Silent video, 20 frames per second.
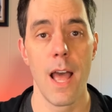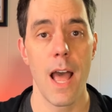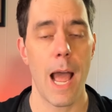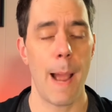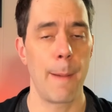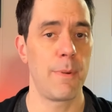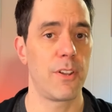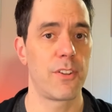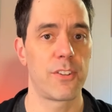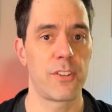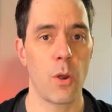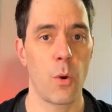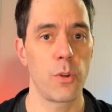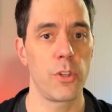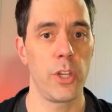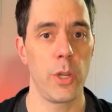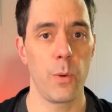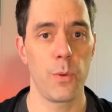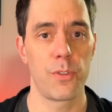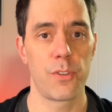I'm just so
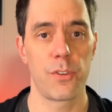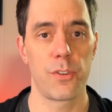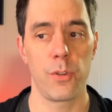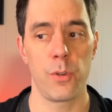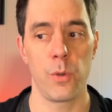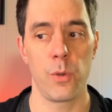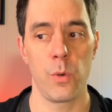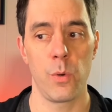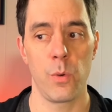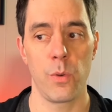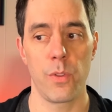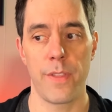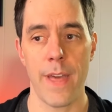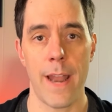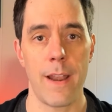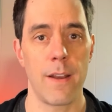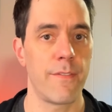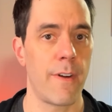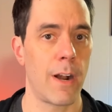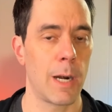used to that
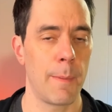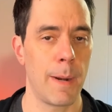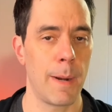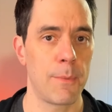environment.